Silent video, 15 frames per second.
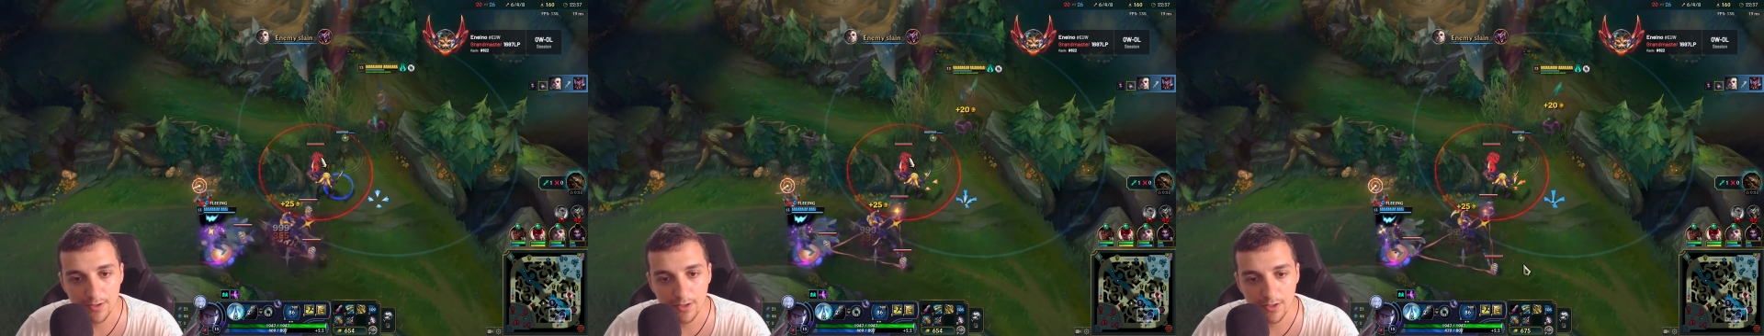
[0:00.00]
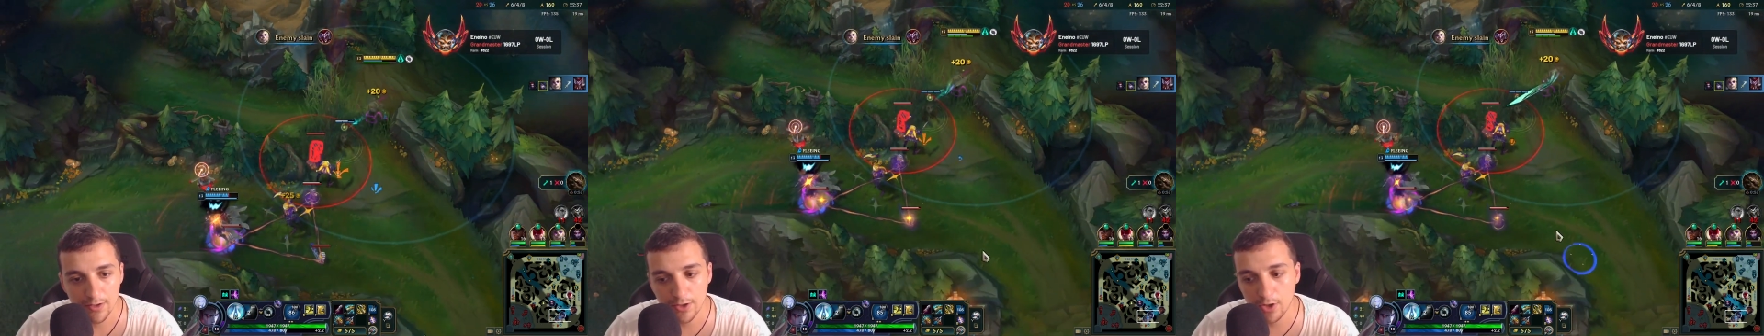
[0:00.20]

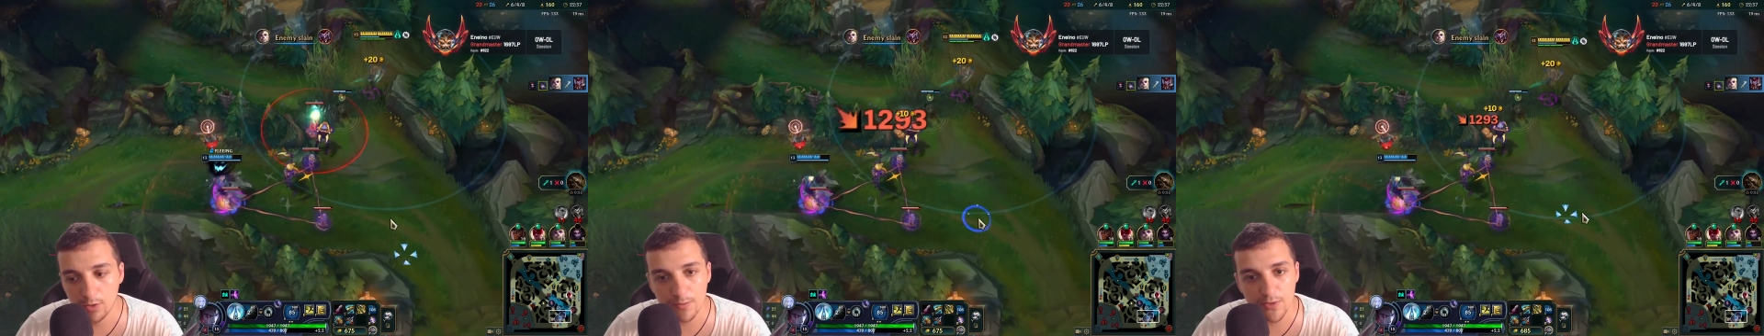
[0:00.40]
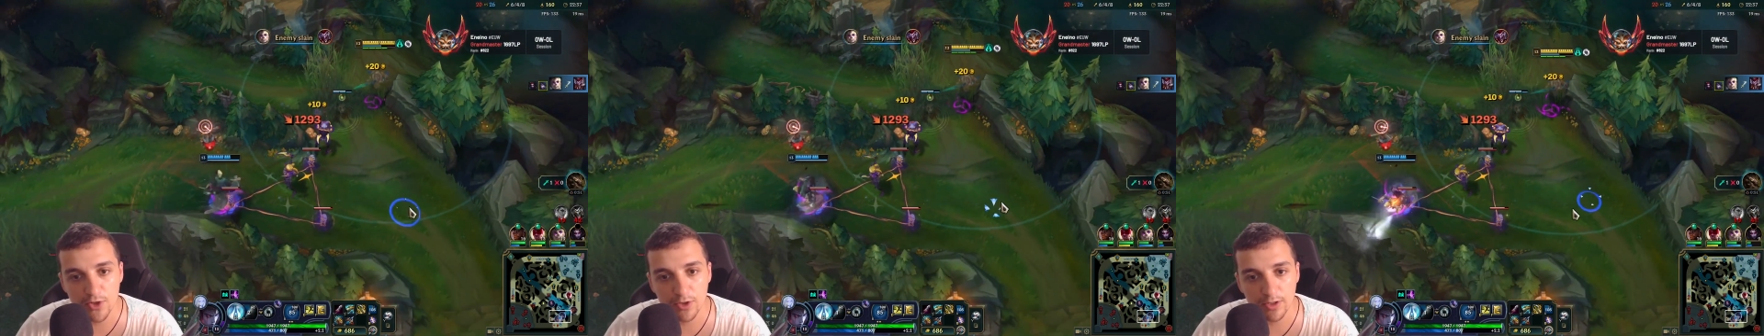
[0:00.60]
No,
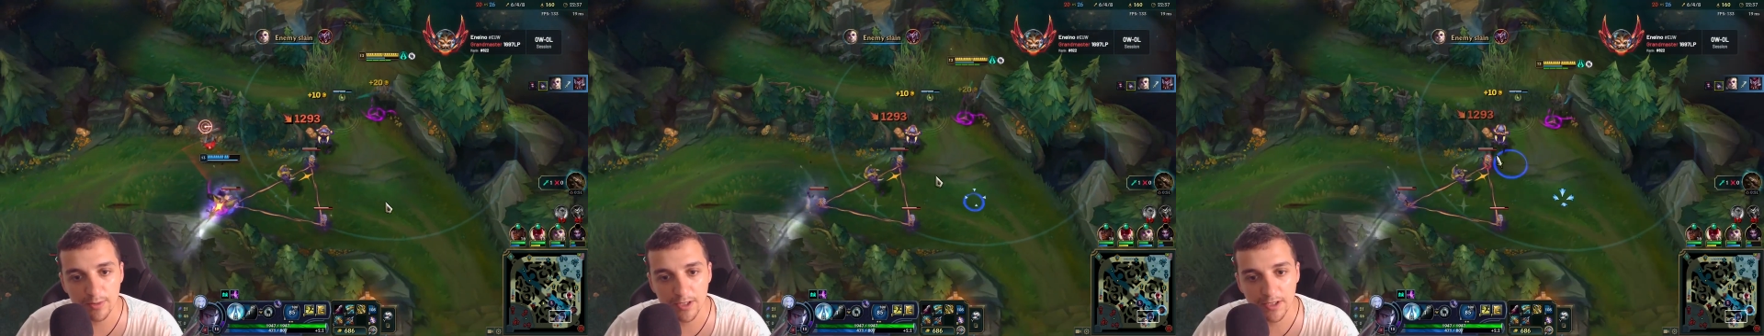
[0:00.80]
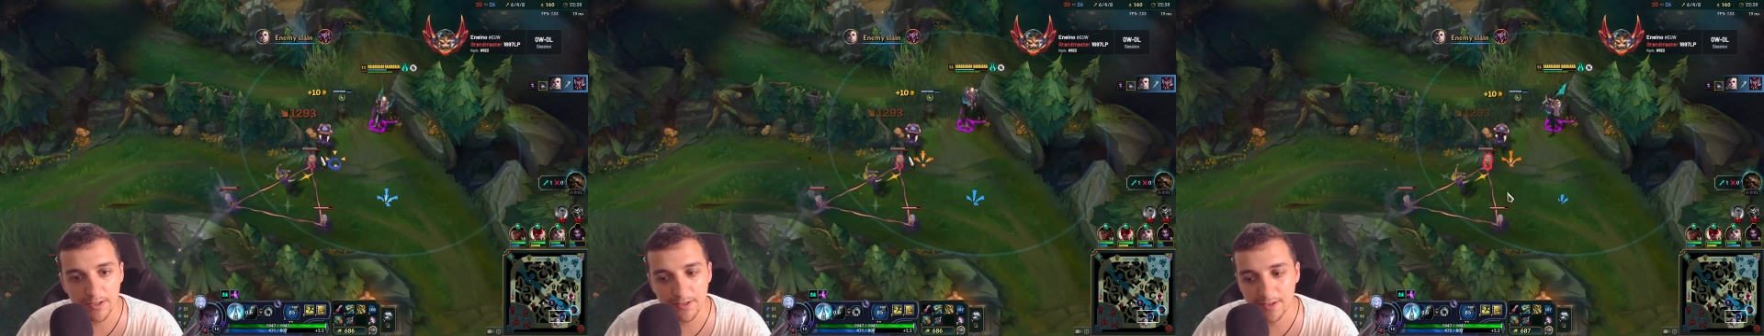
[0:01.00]
I'm sorry,
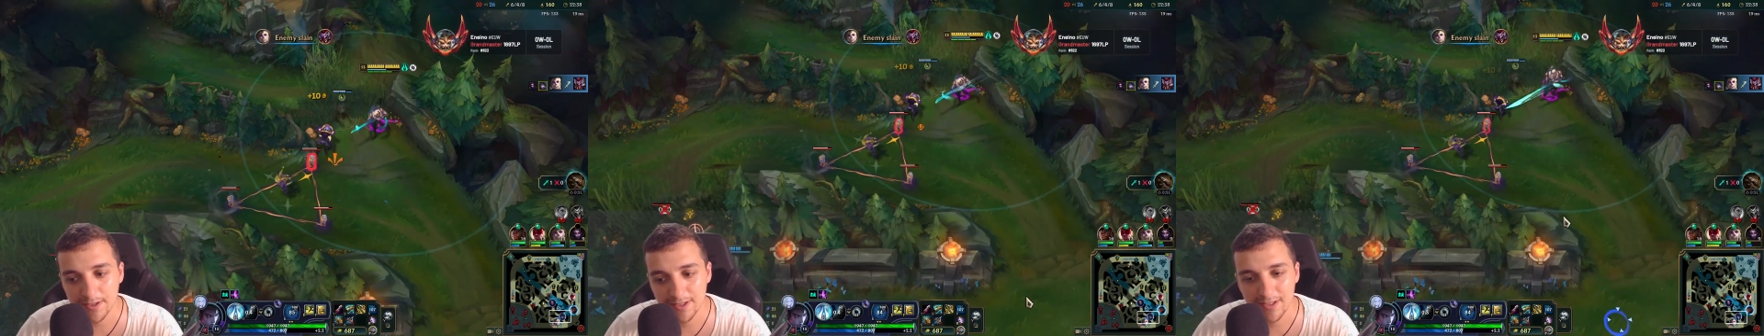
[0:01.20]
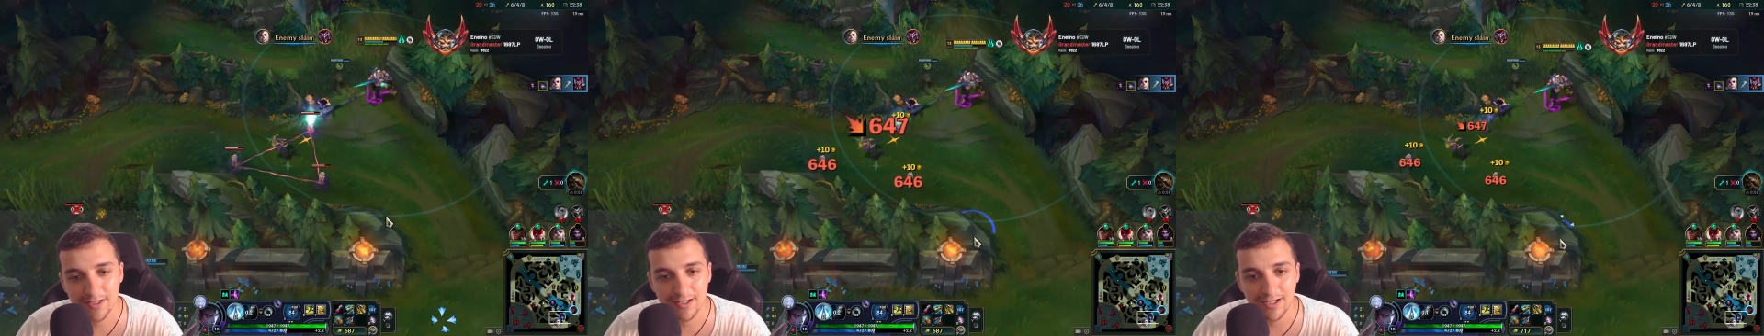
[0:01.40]
man.
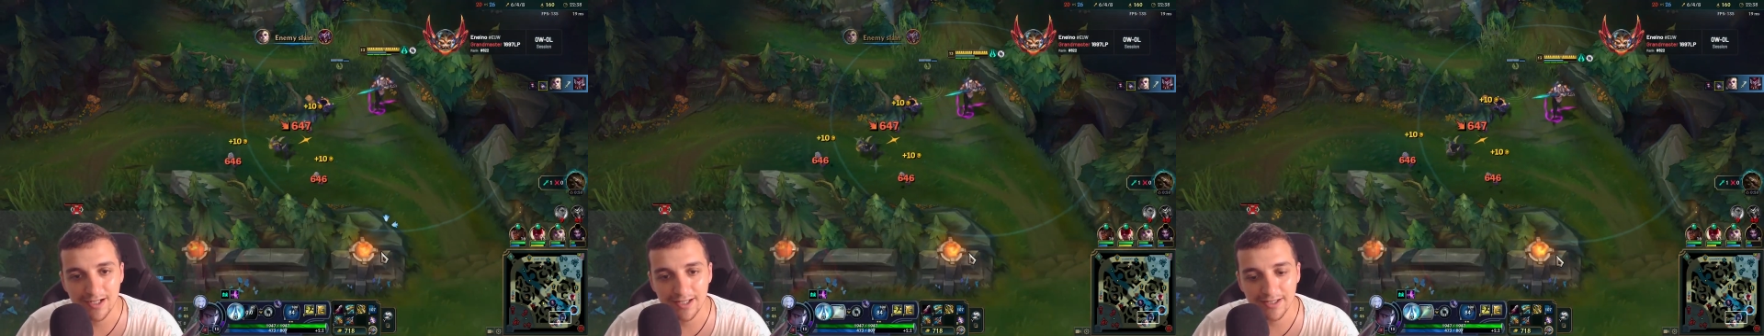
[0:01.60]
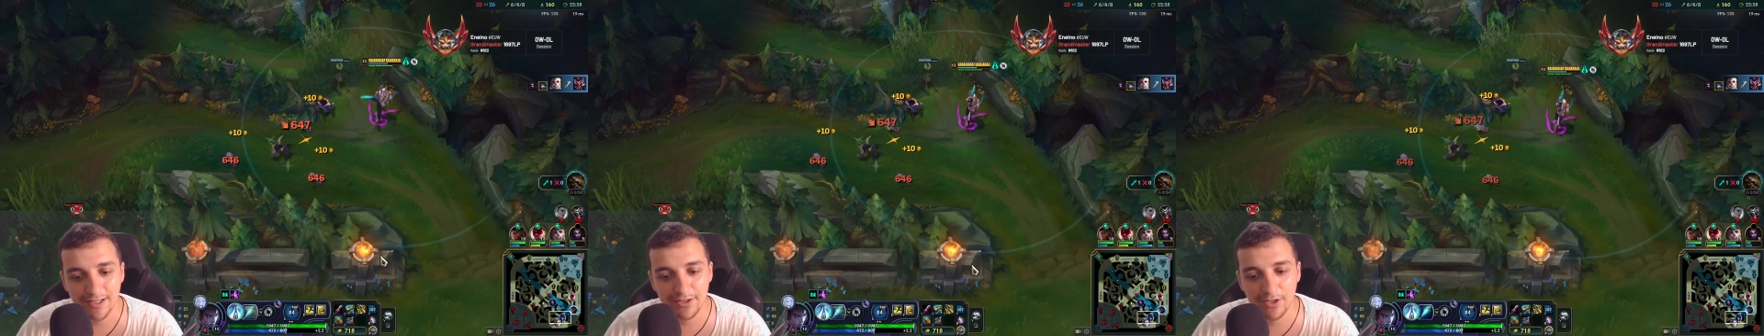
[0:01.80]
I didn't